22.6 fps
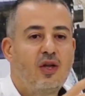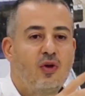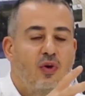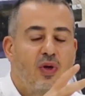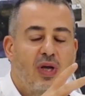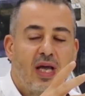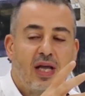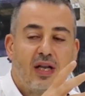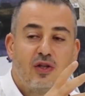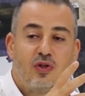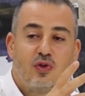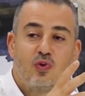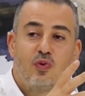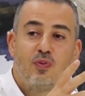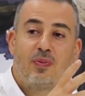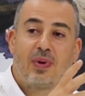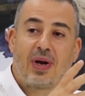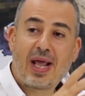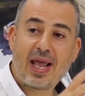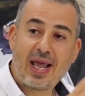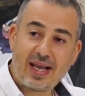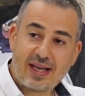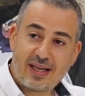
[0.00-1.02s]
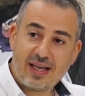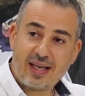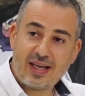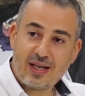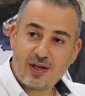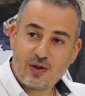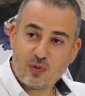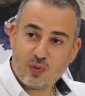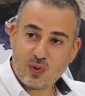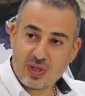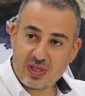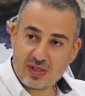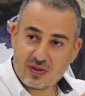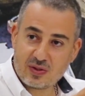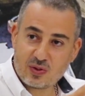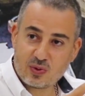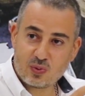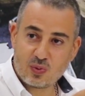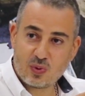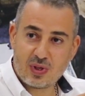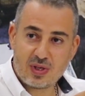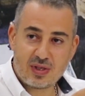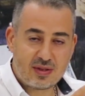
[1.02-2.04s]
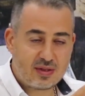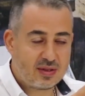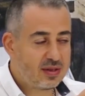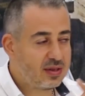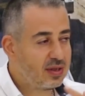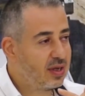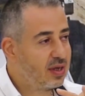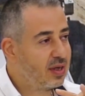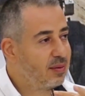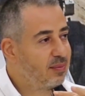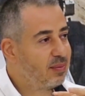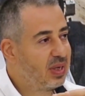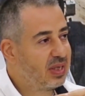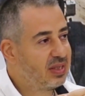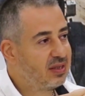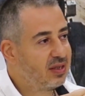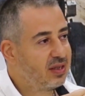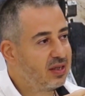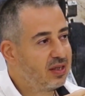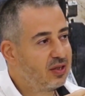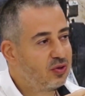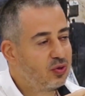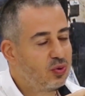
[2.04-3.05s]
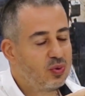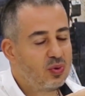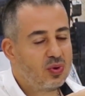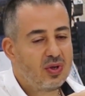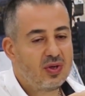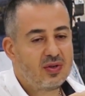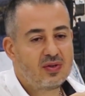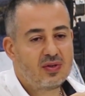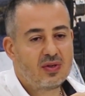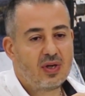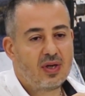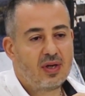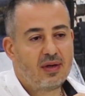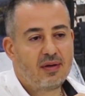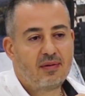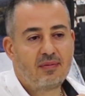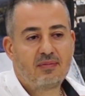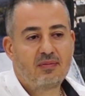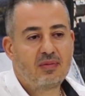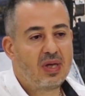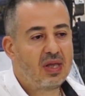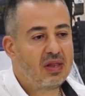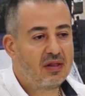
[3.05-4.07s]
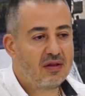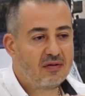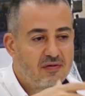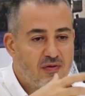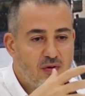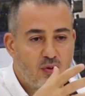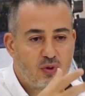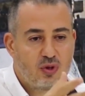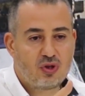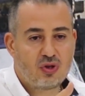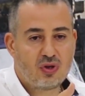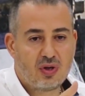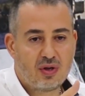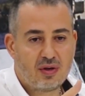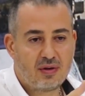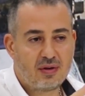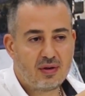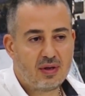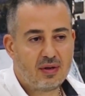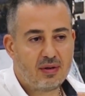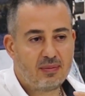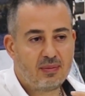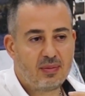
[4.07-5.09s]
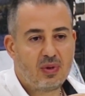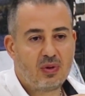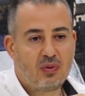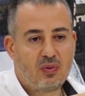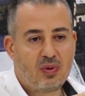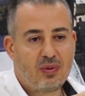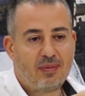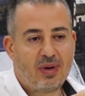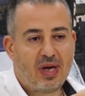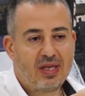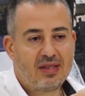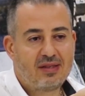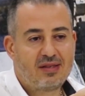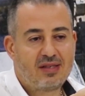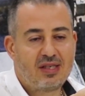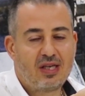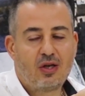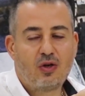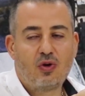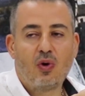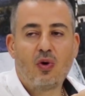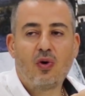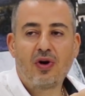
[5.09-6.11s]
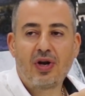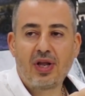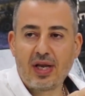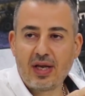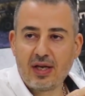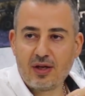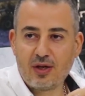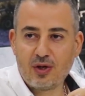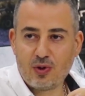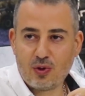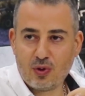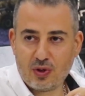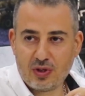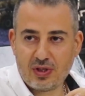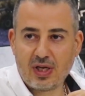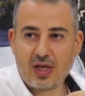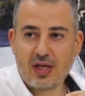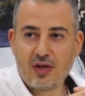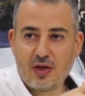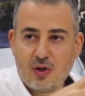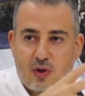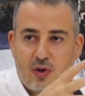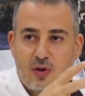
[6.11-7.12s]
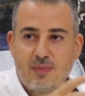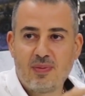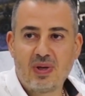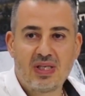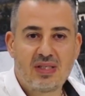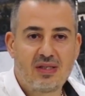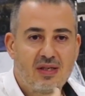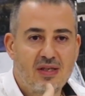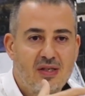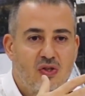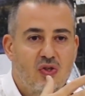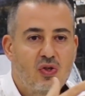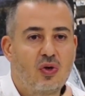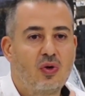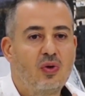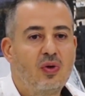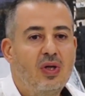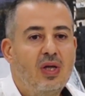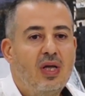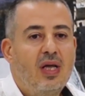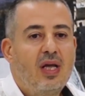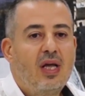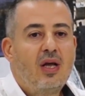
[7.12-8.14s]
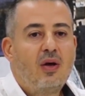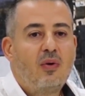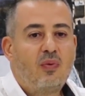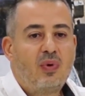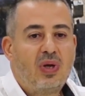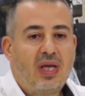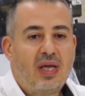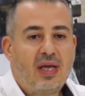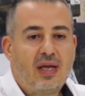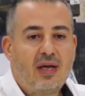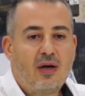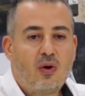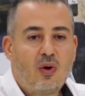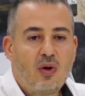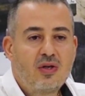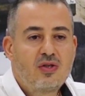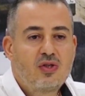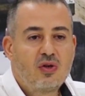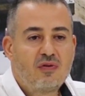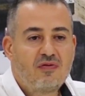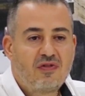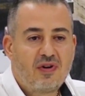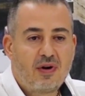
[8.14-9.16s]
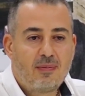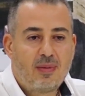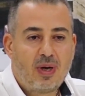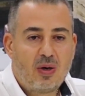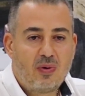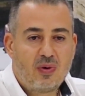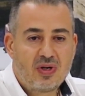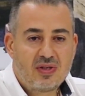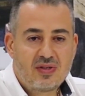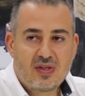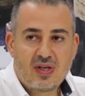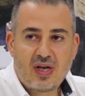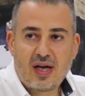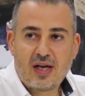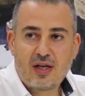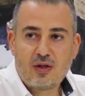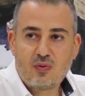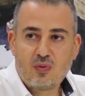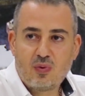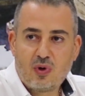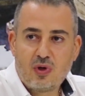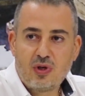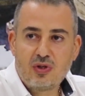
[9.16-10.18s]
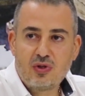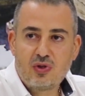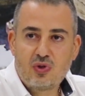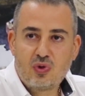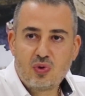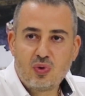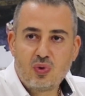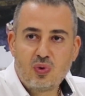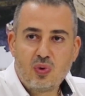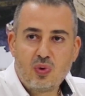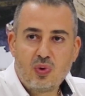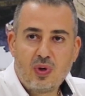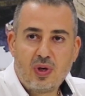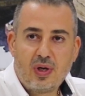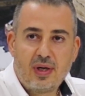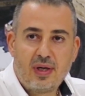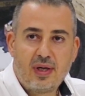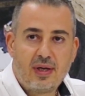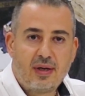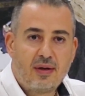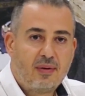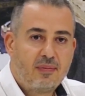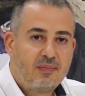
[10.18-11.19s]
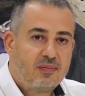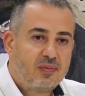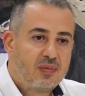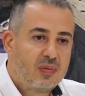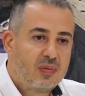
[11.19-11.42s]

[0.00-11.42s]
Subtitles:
You can do braking with battery tools. In the future, we might see coring, done on battery. So we also, from our side, want to